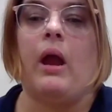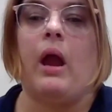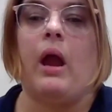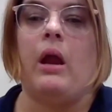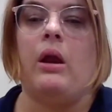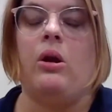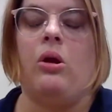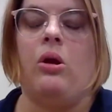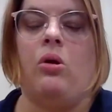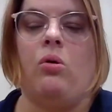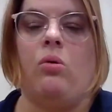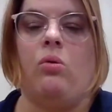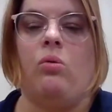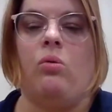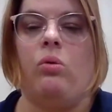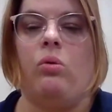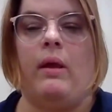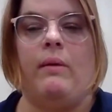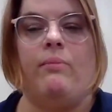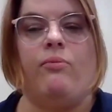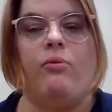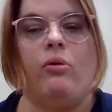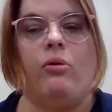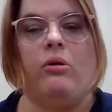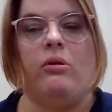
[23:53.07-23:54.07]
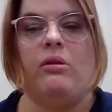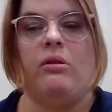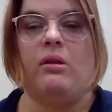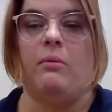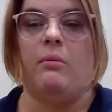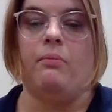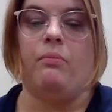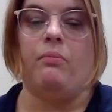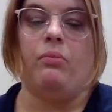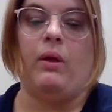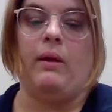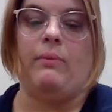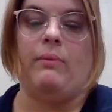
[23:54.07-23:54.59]
I know
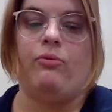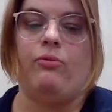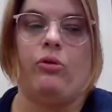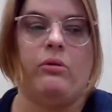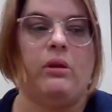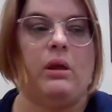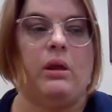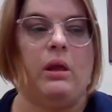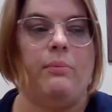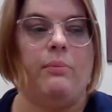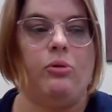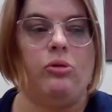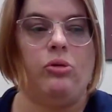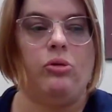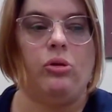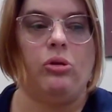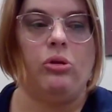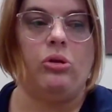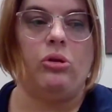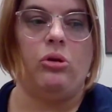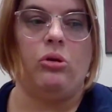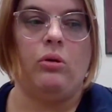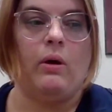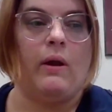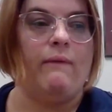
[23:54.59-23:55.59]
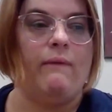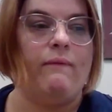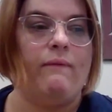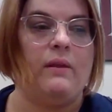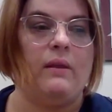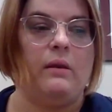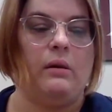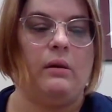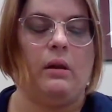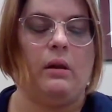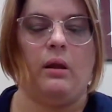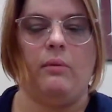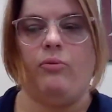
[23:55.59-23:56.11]
some libraries keep it to two. I've
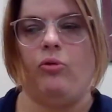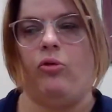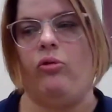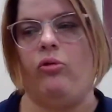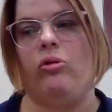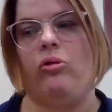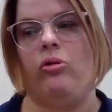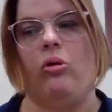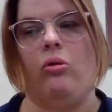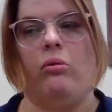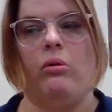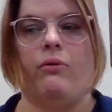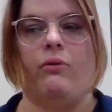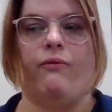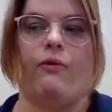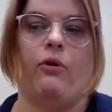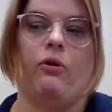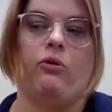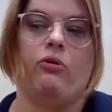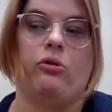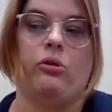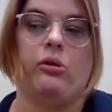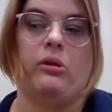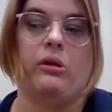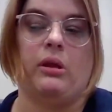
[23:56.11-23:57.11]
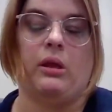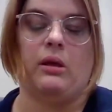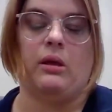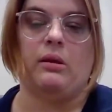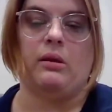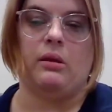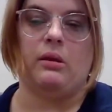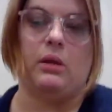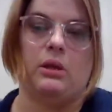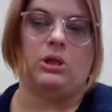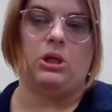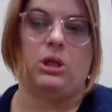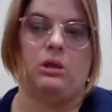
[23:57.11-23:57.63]
seen libraries go as far as
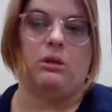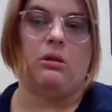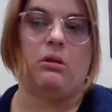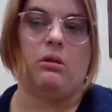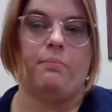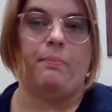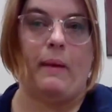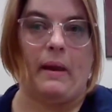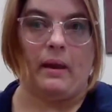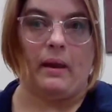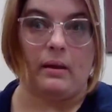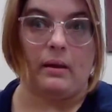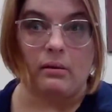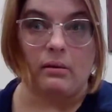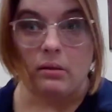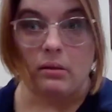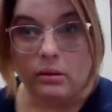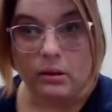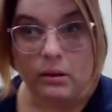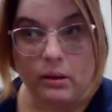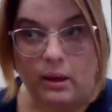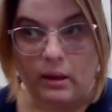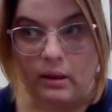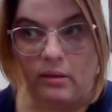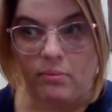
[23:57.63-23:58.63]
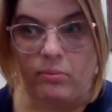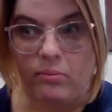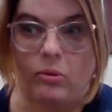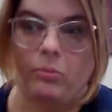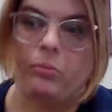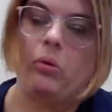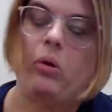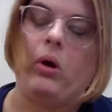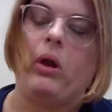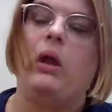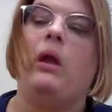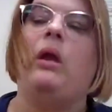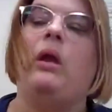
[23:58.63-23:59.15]
6 digits past the decimal
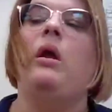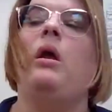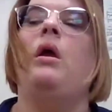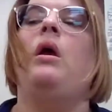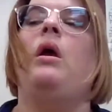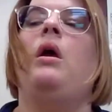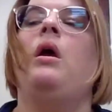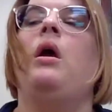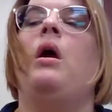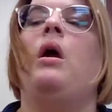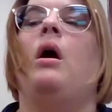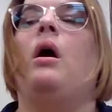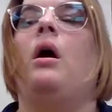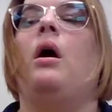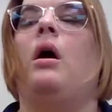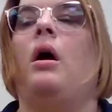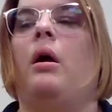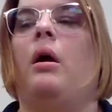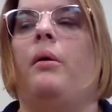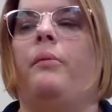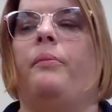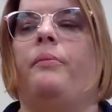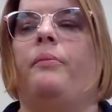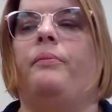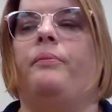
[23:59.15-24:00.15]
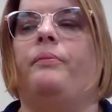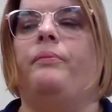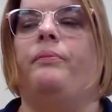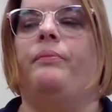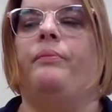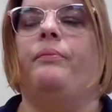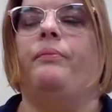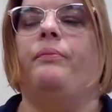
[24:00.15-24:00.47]
point. Um,